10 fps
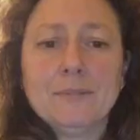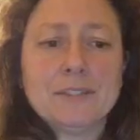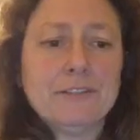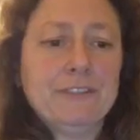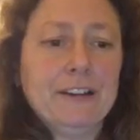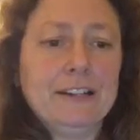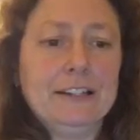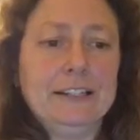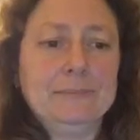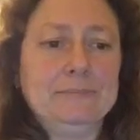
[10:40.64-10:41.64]
So
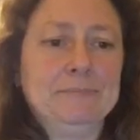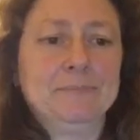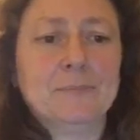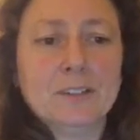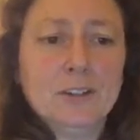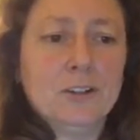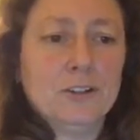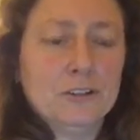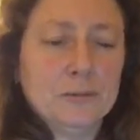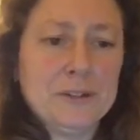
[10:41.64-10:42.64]
finally,
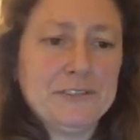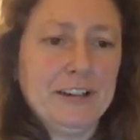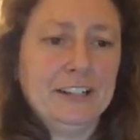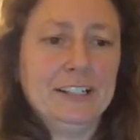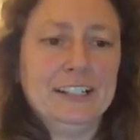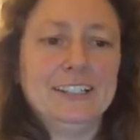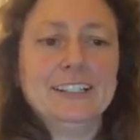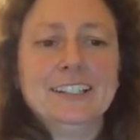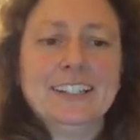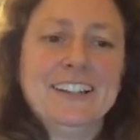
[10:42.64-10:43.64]
or almost finally,
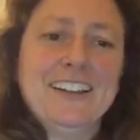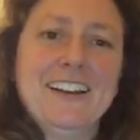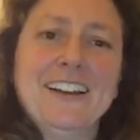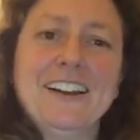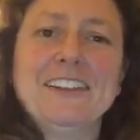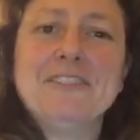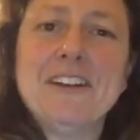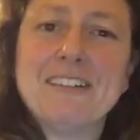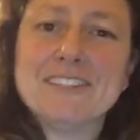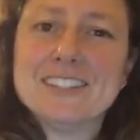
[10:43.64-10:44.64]
if
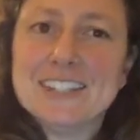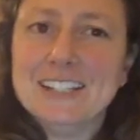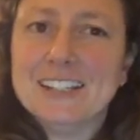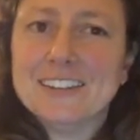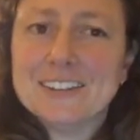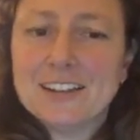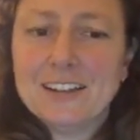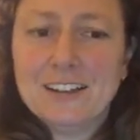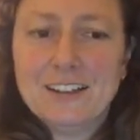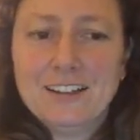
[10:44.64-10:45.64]
you haven't seen it, there's
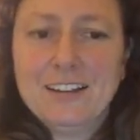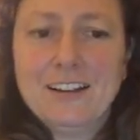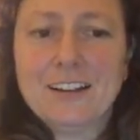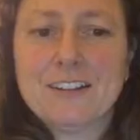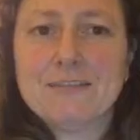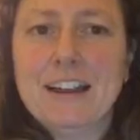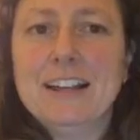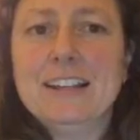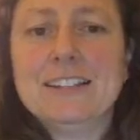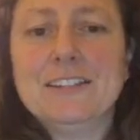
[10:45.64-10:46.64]
a
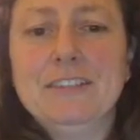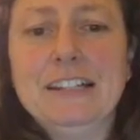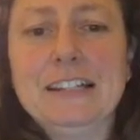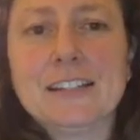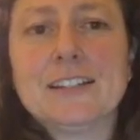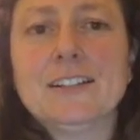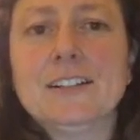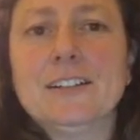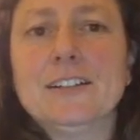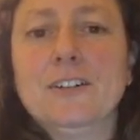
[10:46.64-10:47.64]
great list of links
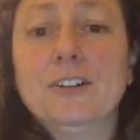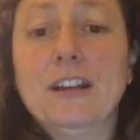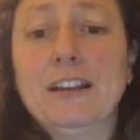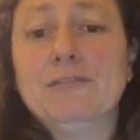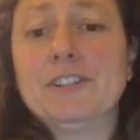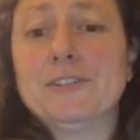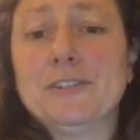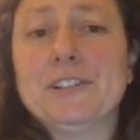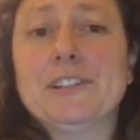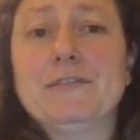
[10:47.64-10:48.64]
to online
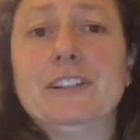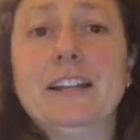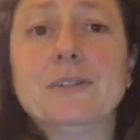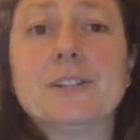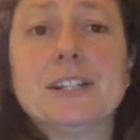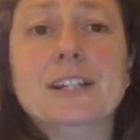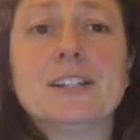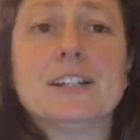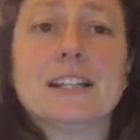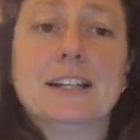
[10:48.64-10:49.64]
resources for language
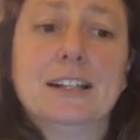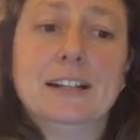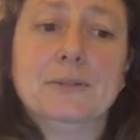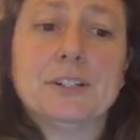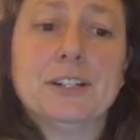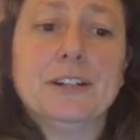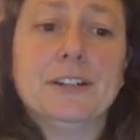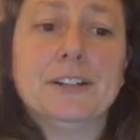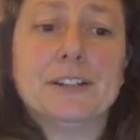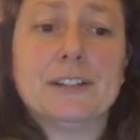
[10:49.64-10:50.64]
teachers and language
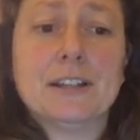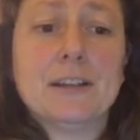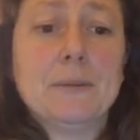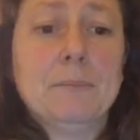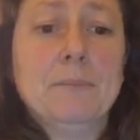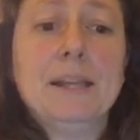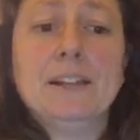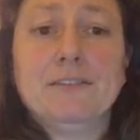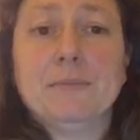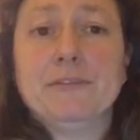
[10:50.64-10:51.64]
learners.
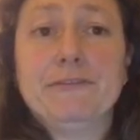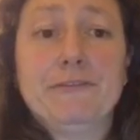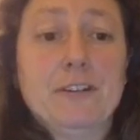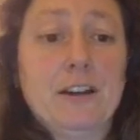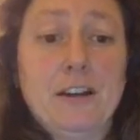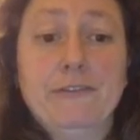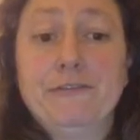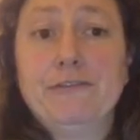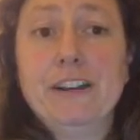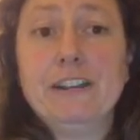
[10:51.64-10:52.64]
Many of them are
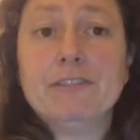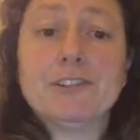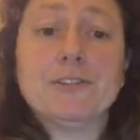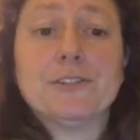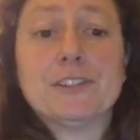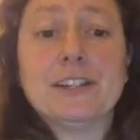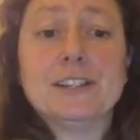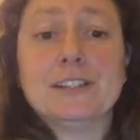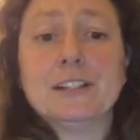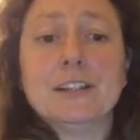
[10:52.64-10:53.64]
free
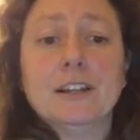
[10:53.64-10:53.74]
resources